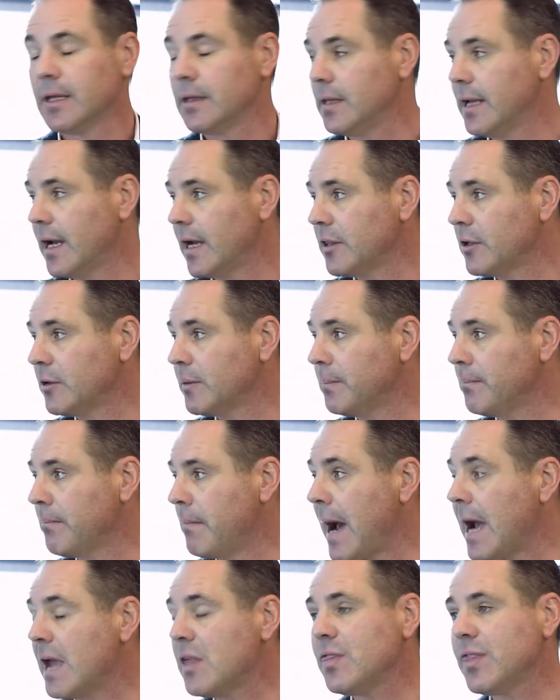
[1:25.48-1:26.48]
The other
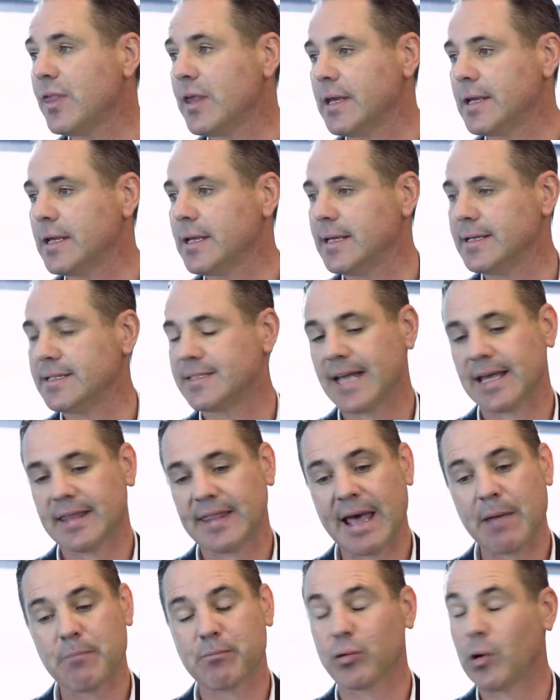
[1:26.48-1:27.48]
main thing is that
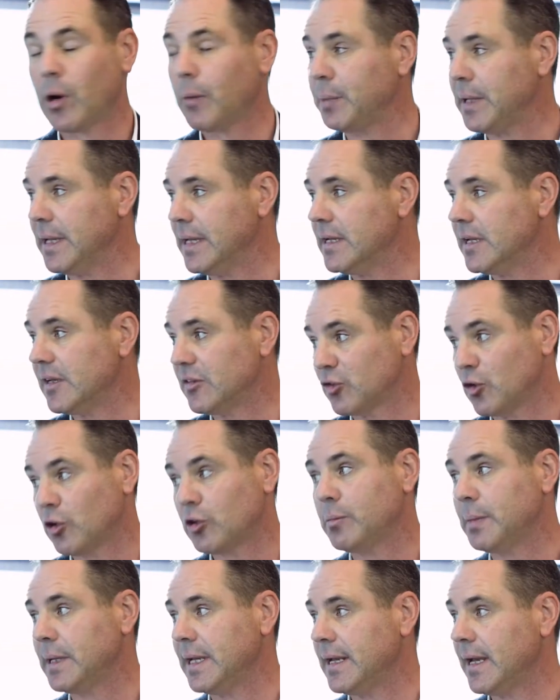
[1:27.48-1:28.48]
that property has got
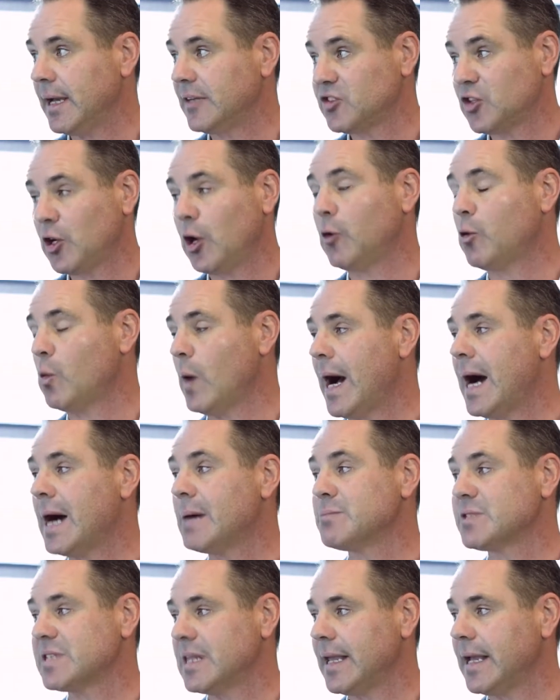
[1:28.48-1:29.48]
to be a total
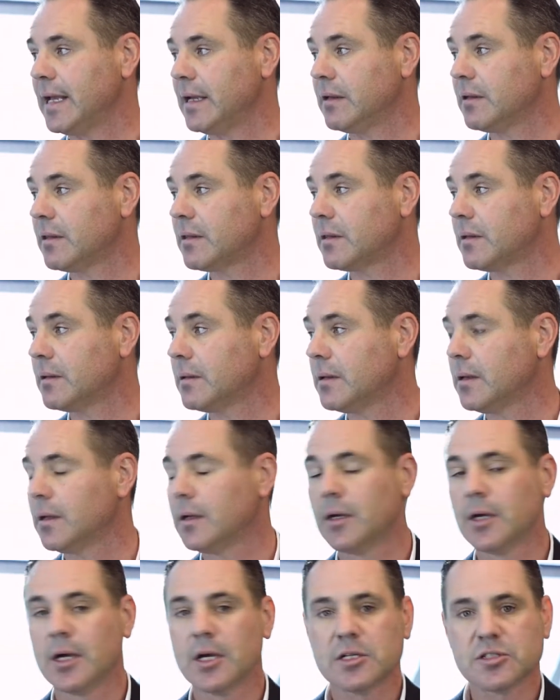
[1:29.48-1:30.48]
arm's length.
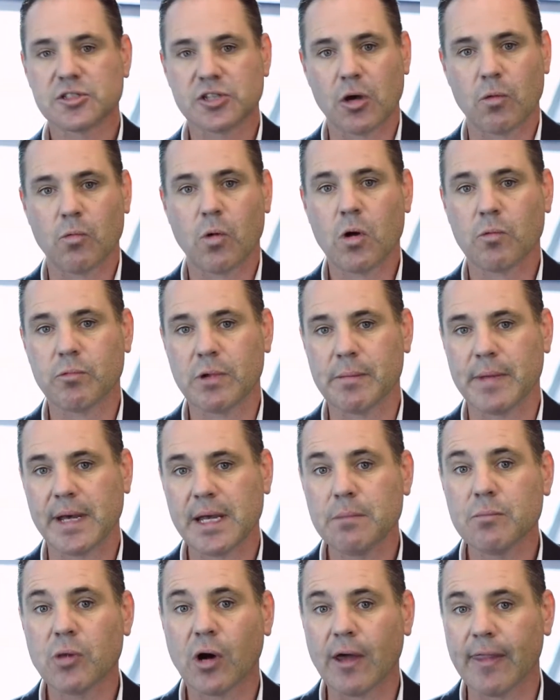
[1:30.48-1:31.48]
So what we
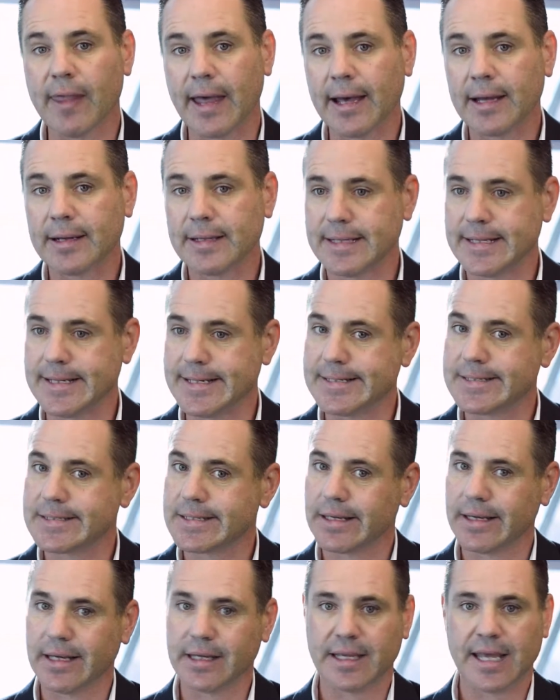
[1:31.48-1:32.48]
mean by that
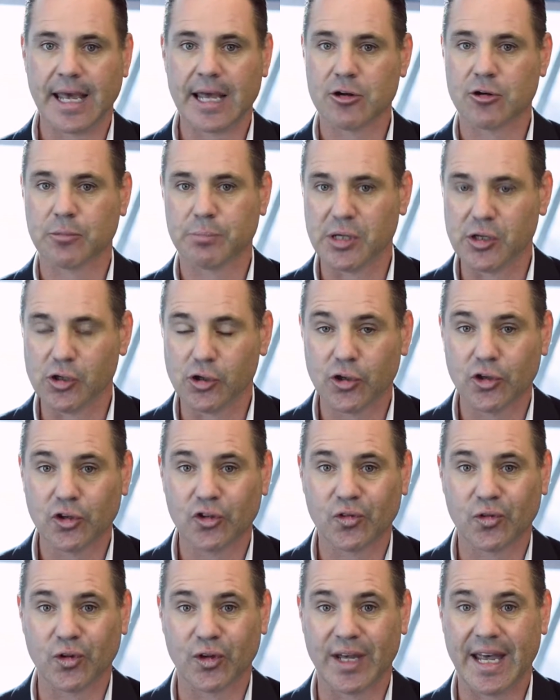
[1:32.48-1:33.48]
is it cannot be
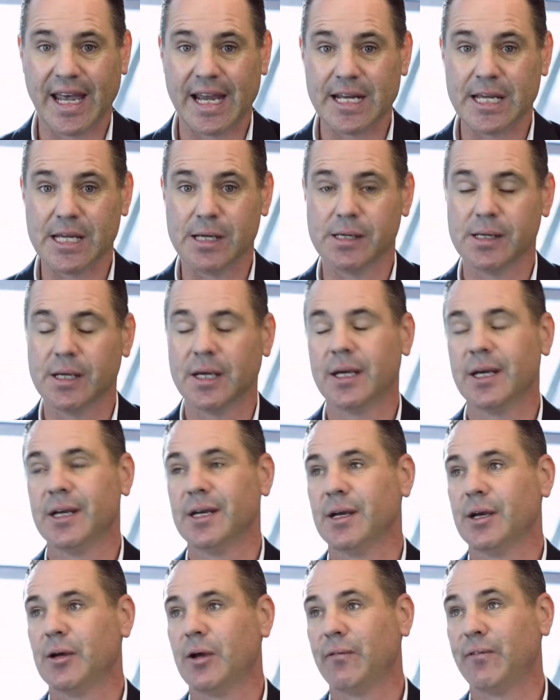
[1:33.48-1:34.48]
used for
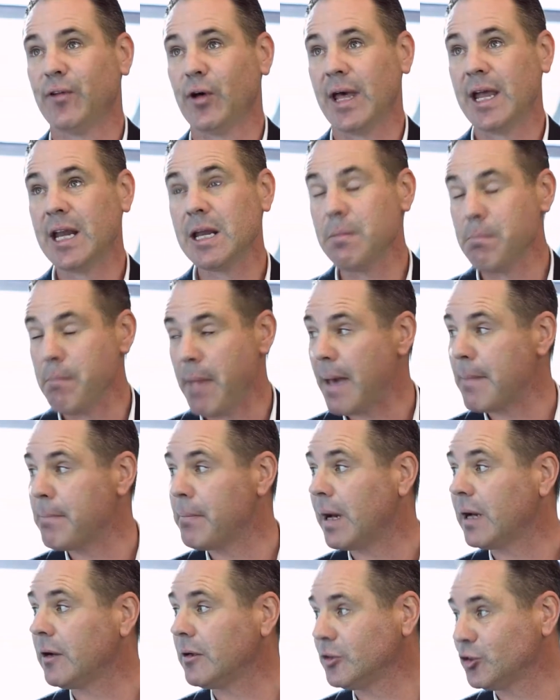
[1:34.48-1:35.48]
any
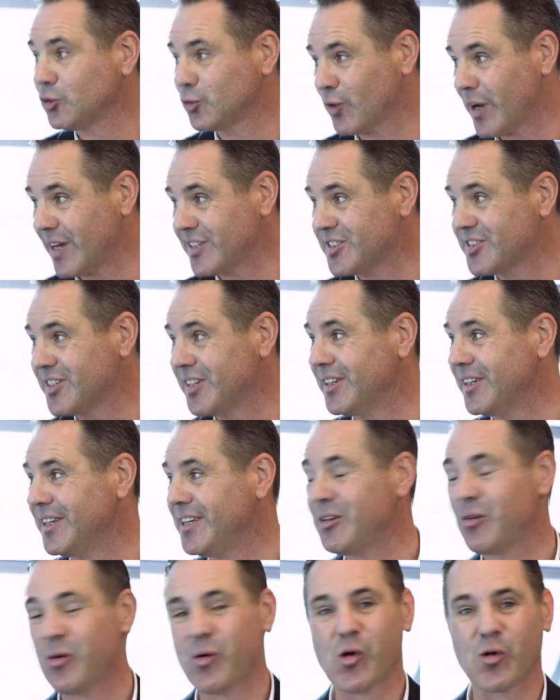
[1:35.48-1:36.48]
member,
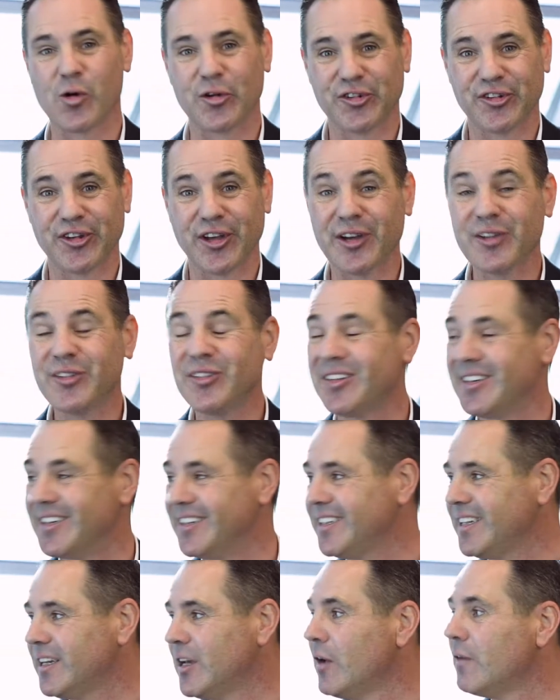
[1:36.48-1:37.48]
trustee or
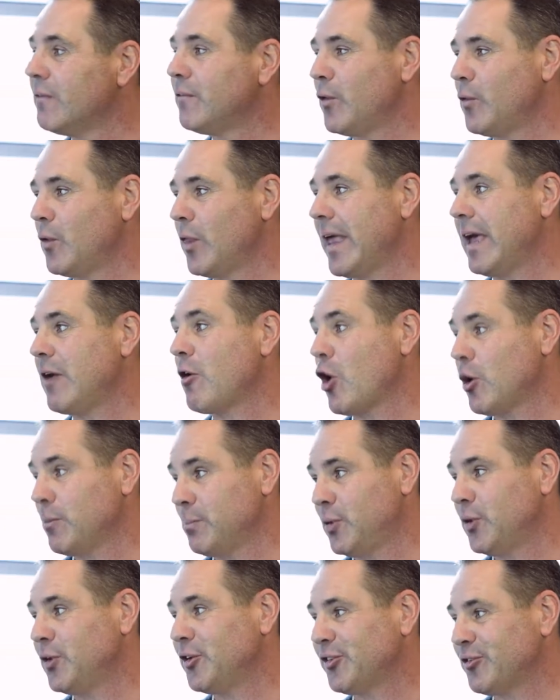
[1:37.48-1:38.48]
associate for their own
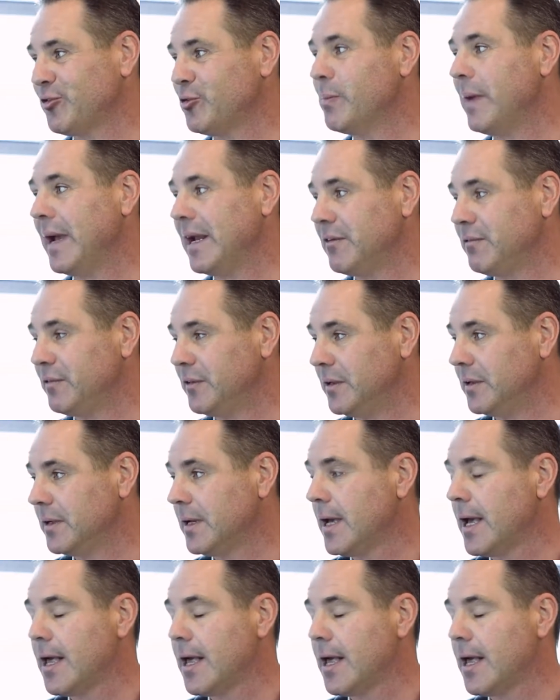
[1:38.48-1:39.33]
personal benefit.